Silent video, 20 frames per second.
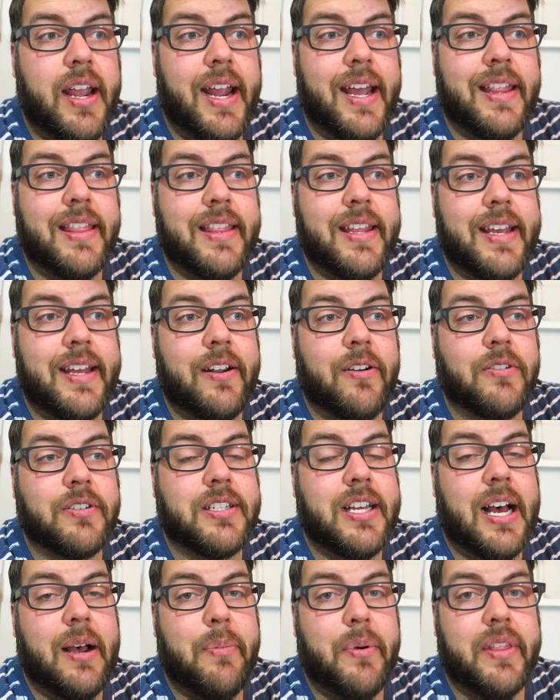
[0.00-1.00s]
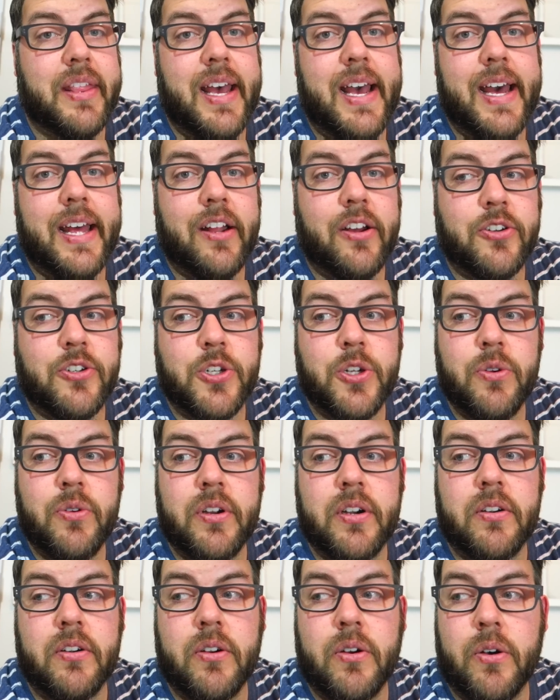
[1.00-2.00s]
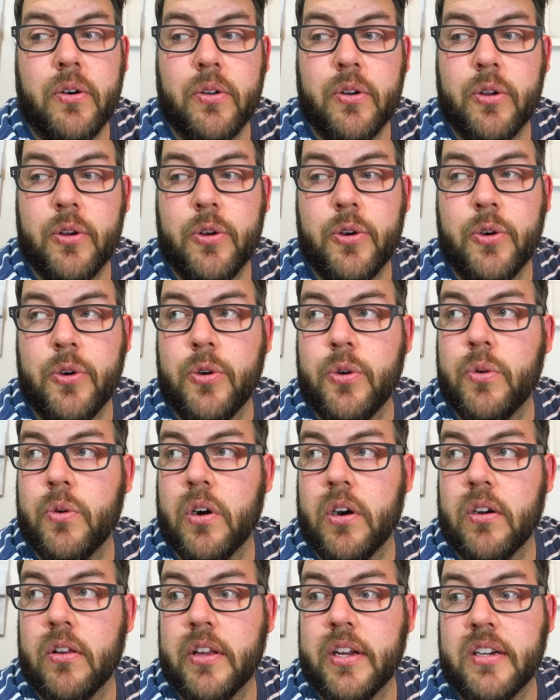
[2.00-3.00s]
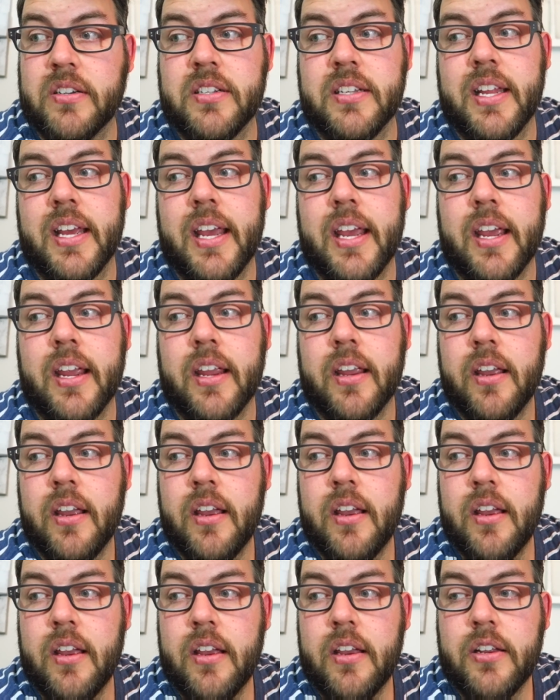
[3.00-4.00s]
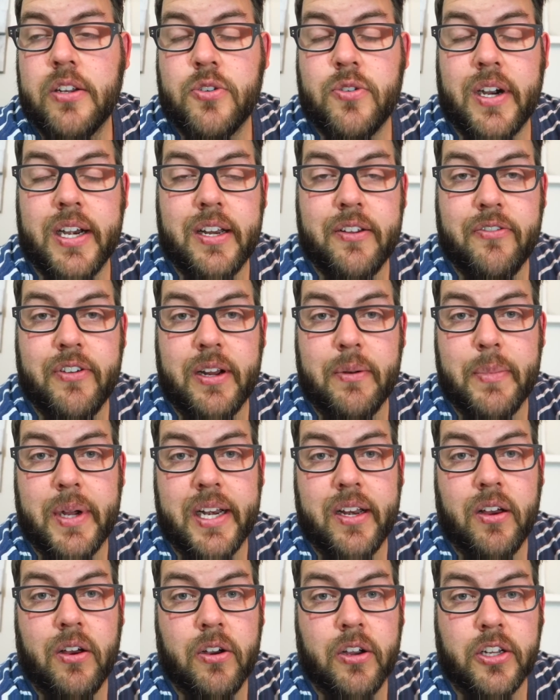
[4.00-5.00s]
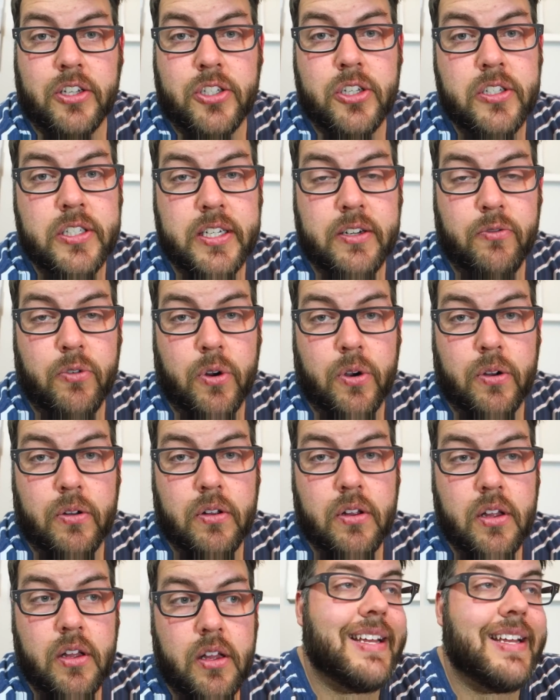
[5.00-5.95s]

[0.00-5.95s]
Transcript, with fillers: And then on top of that, a 2-year-old who earlier today tried to feed my dog a Tootsie Roll.